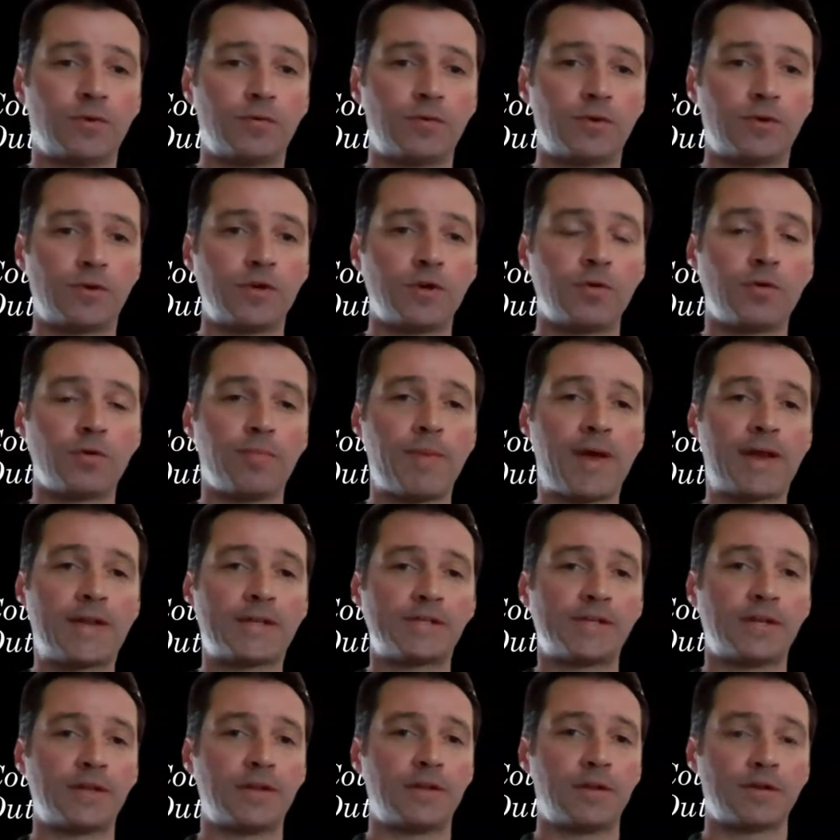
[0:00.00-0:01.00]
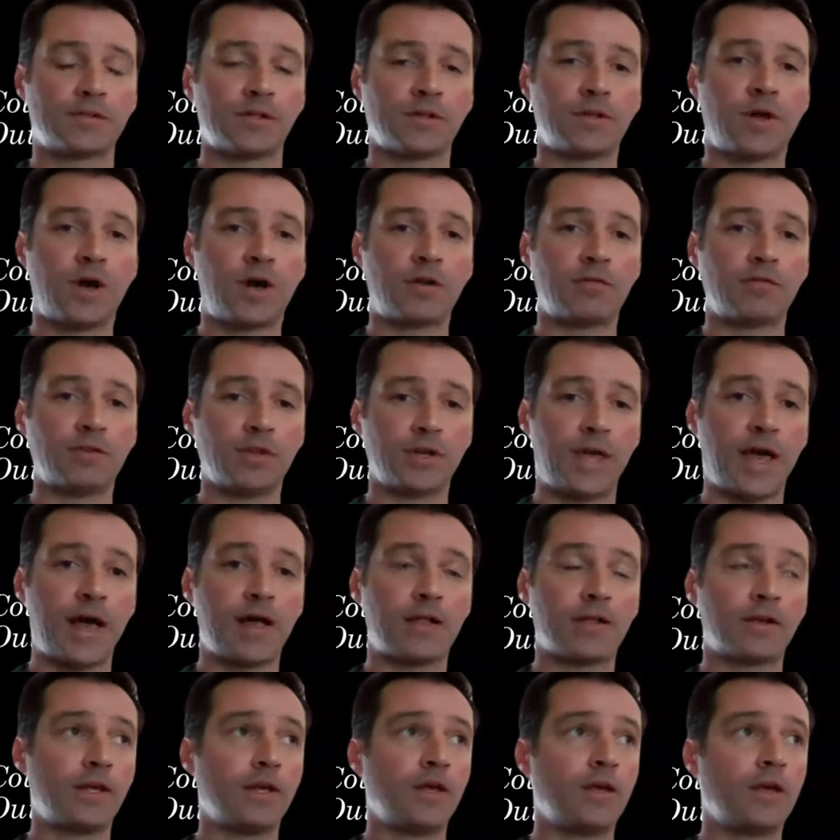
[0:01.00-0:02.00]
When we're dealing with medicine, there's a lot of
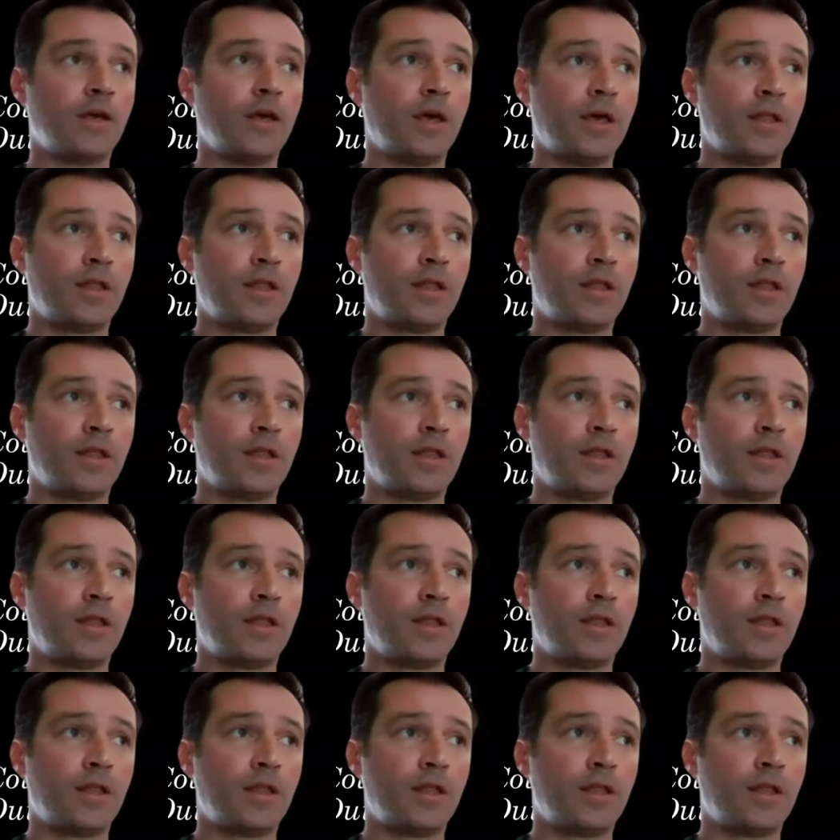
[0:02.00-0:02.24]
legality